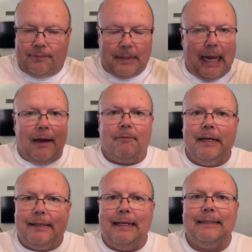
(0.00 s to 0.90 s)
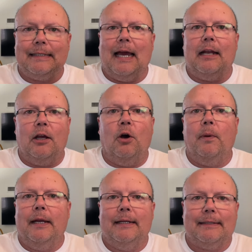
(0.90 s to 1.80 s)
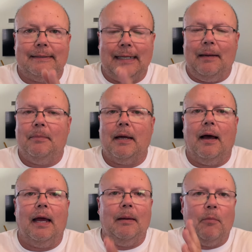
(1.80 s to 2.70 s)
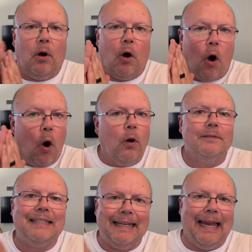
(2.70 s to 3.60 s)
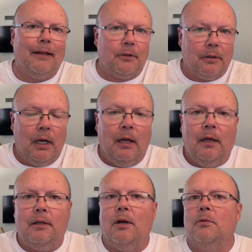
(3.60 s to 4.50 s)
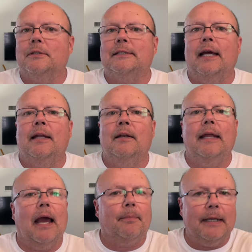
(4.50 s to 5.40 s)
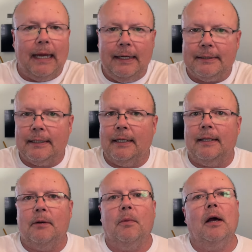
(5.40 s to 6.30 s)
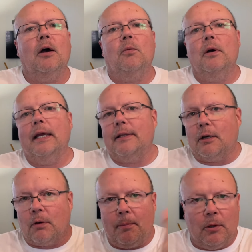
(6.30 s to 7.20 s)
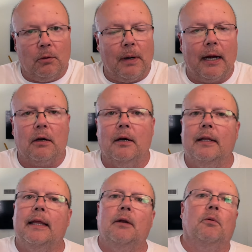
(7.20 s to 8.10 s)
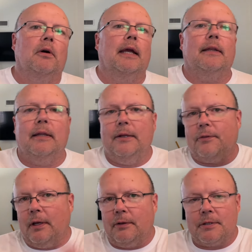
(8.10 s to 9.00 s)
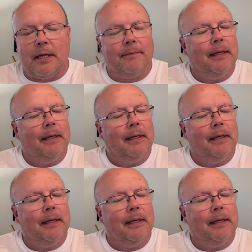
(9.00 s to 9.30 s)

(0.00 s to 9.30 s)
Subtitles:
Everything's got to go in at the same time, all together. Don't send the application and then, well, we'll get the criminal record and then we'll get this other stuff.